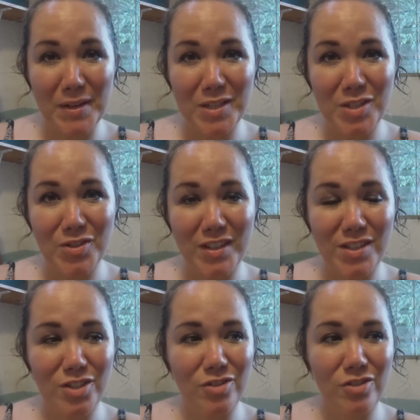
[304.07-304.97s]
ministry
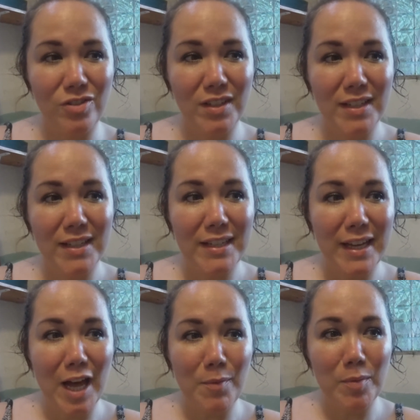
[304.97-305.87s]
to
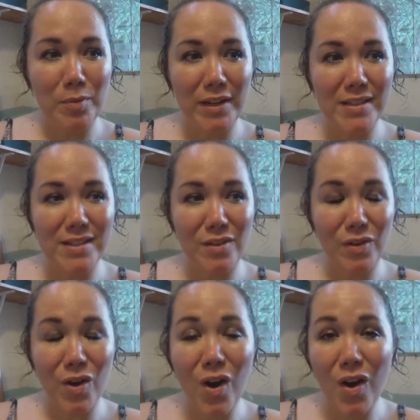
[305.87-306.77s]
come and bring us
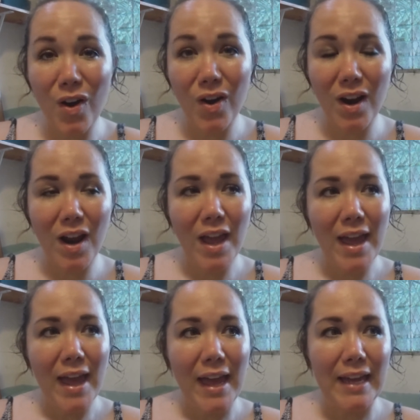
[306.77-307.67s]
another car.
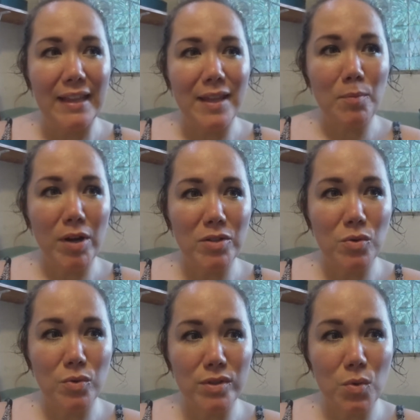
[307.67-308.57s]
And they brought
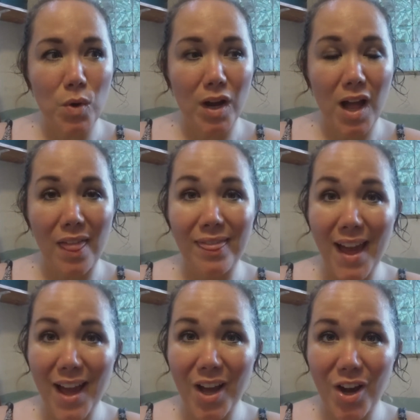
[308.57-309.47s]
tools to work on
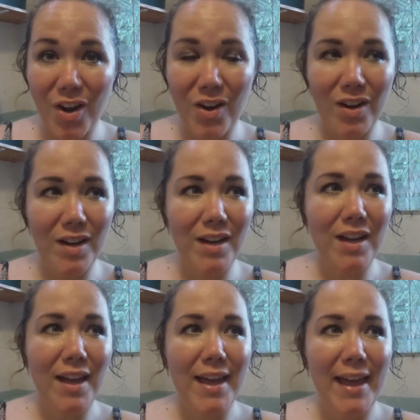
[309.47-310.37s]
that
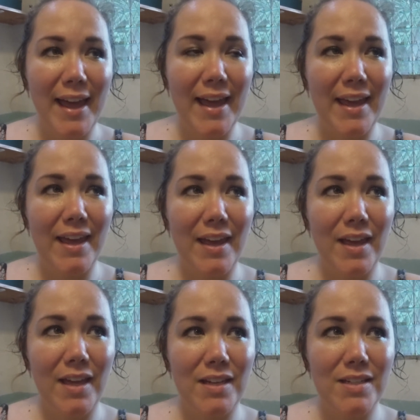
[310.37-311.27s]
car.
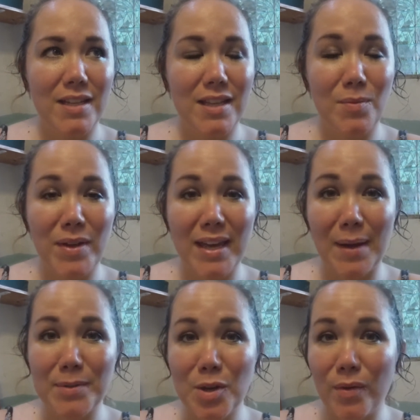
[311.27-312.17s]
And then we
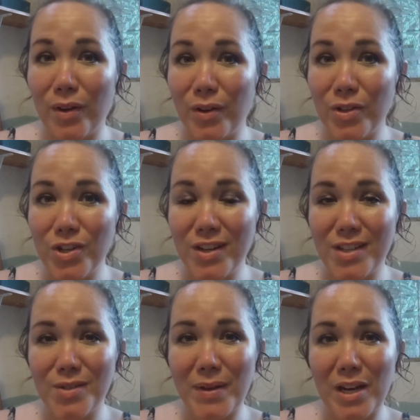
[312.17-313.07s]
kept going on our
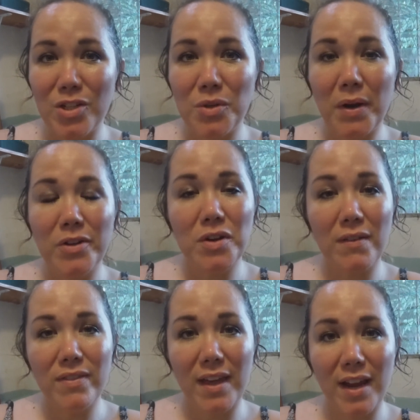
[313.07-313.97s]
journey. So we had a 2-hour
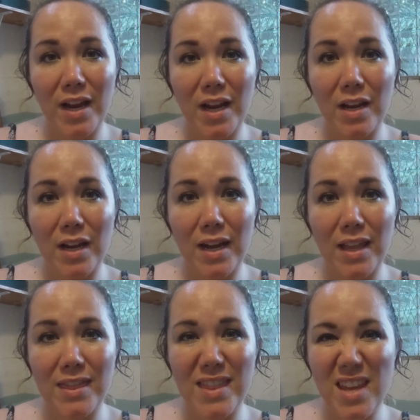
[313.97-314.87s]
drive there. And
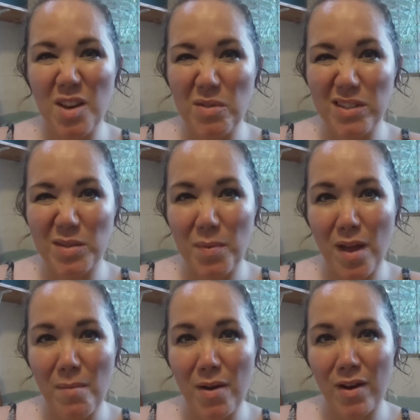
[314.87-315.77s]
I think we
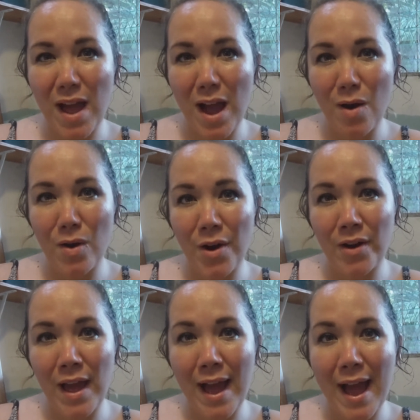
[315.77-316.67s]
spent about an hour,
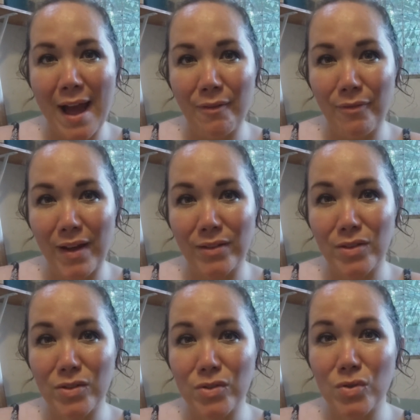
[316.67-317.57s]
hour and a half at
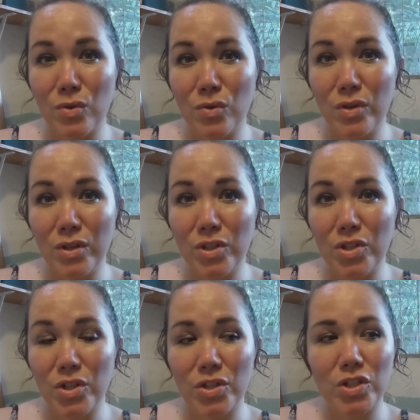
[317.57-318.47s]
the school and the
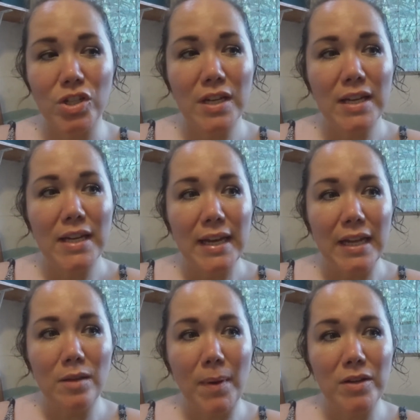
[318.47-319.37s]
church
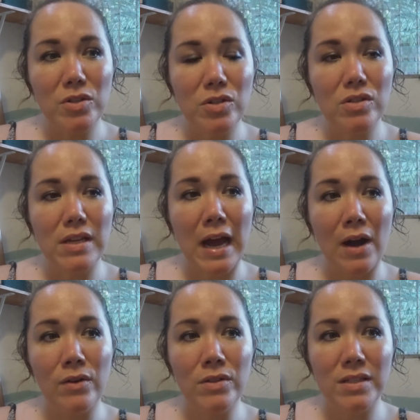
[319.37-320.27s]
and the pastor's
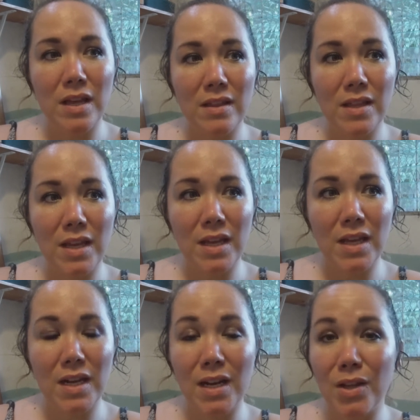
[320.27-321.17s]
house. And
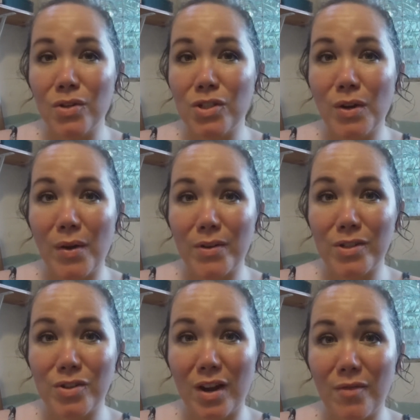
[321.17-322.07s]
then another 2
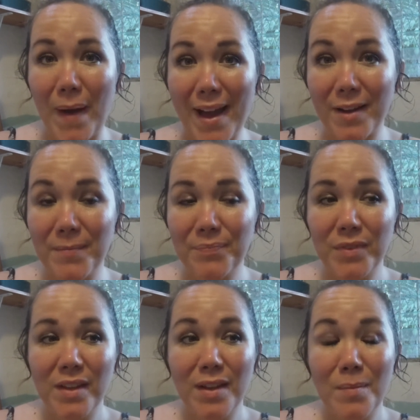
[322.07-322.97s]
hours drive back.
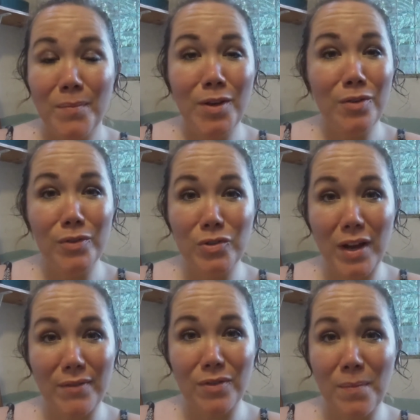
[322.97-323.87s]
Beautiful
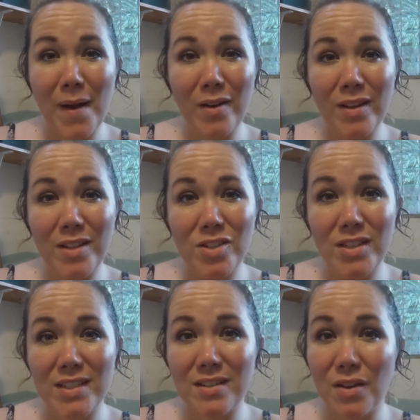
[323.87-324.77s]
drive through the mountains.
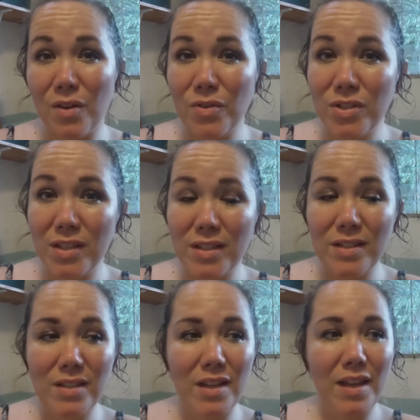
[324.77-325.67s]
You get to see the
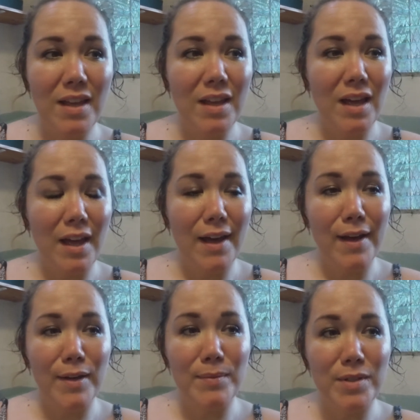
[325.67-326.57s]
ocean.
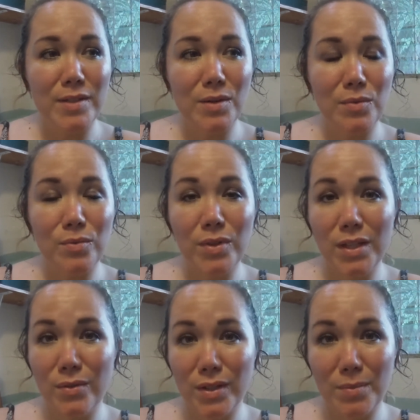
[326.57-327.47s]
Just a
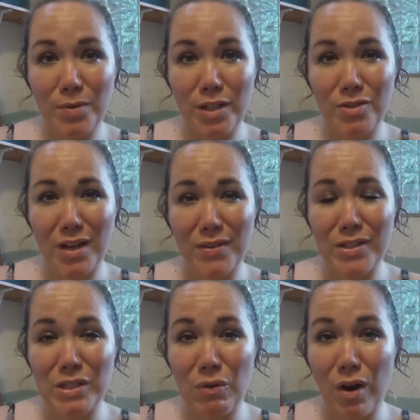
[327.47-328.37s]
really, really pretty drive.
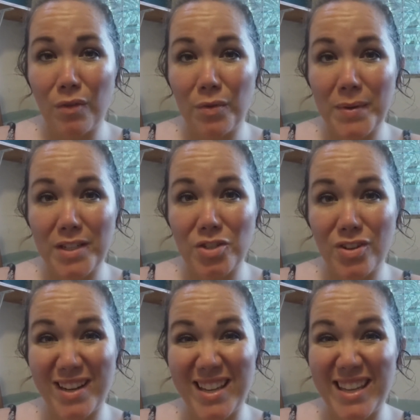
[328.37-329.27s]
It's so hard for me to
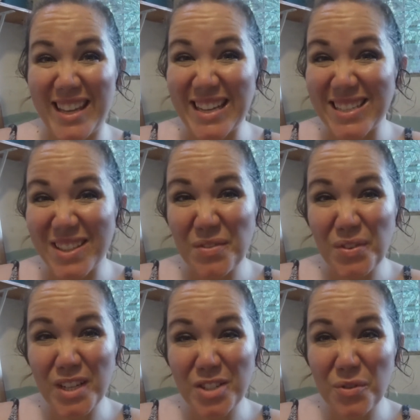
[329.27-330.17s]
try to get the
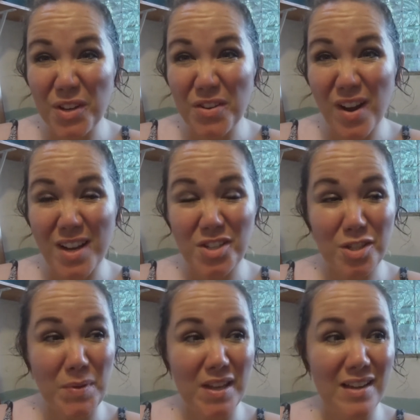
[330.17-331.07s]
footage for you guys
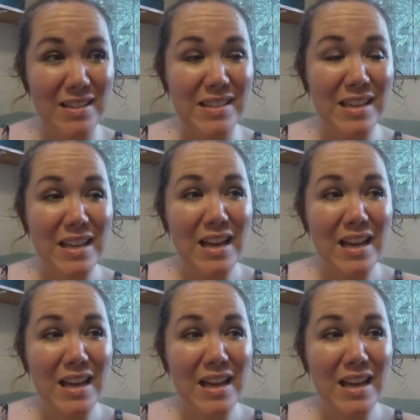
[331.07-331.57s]
just because